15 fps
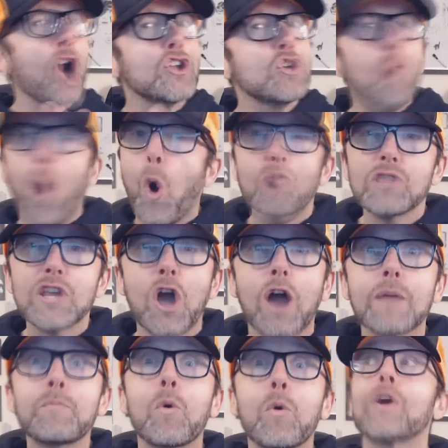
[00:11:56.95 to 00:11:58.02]
Are you only
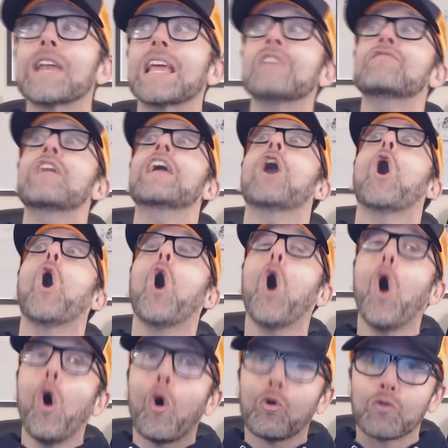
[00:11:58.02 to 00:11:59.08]
on board if they
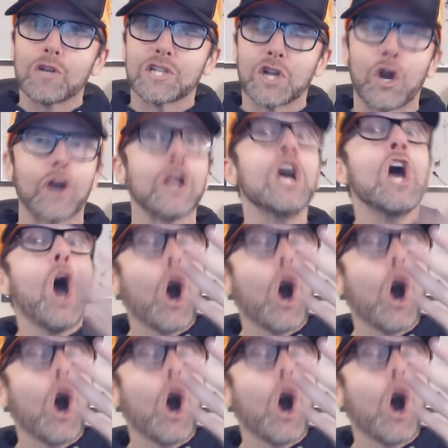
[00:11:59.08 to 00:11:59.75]
all return?